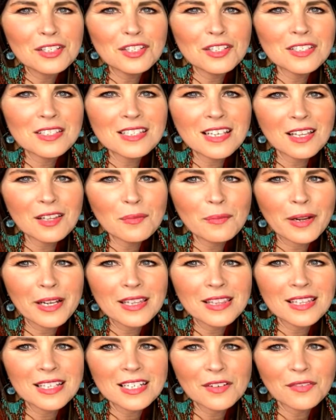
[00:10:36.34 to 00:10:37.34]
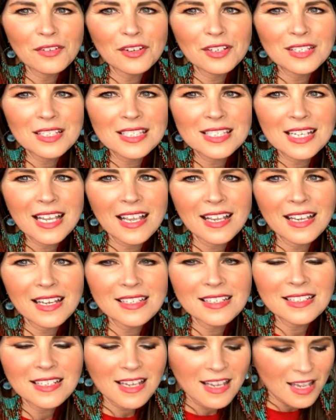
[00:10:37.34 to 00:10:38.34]
just celebrate the difference
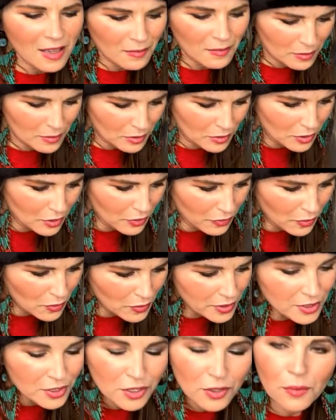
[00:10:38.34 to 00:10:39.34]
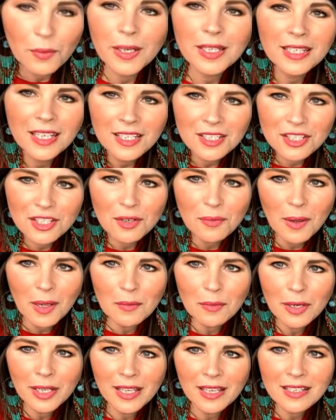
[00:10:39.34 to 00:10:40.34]
and um, look forward to what next year
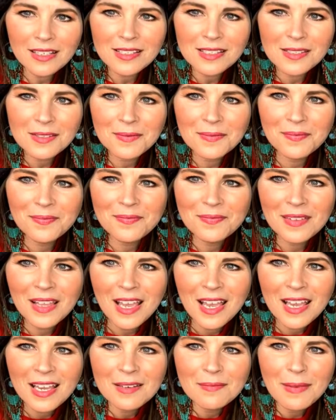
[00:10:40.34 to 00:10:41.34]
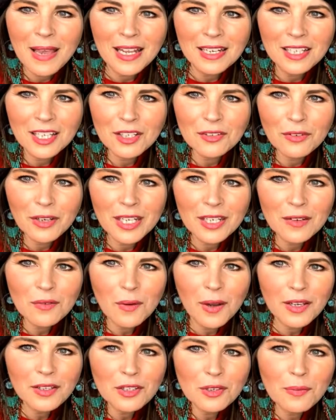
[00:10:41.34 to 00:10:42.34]
might bring us. Matt can read it
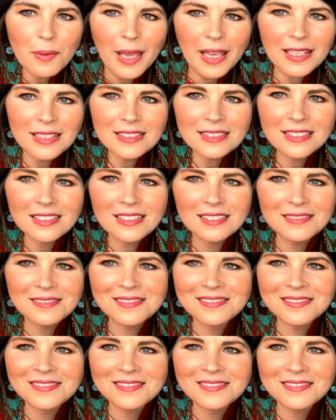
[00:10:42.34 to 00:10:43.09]
while you paint.